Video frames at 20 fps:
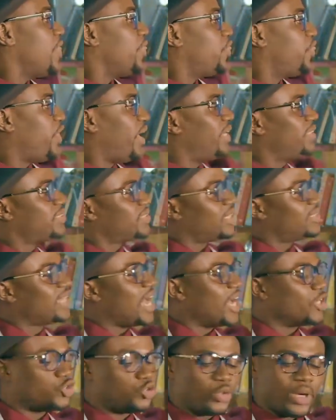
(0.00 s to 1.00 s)
this is
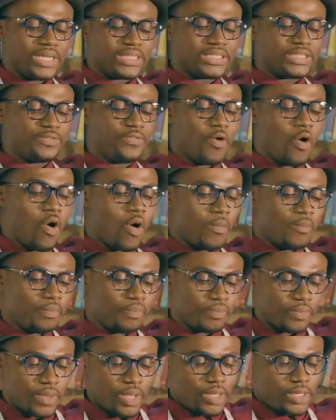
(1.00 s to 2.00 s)
our dress
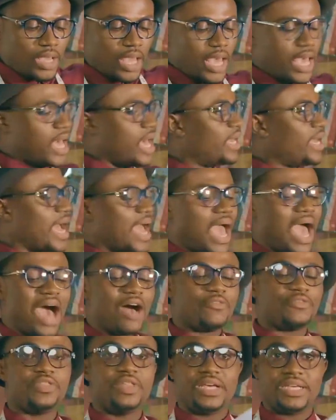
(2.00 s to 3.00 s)
form, and I
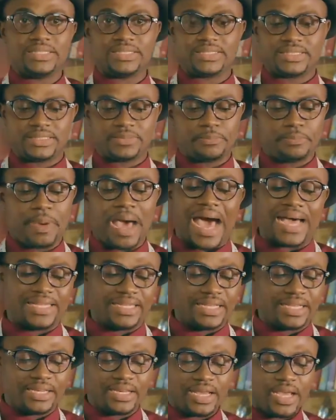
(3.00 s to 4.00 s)
have this
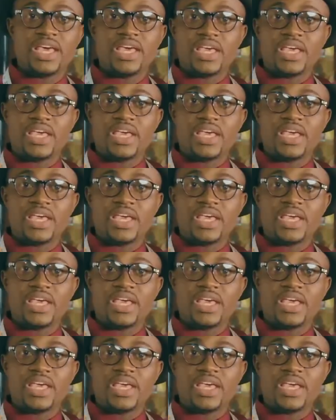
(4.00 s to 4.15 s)
pattern.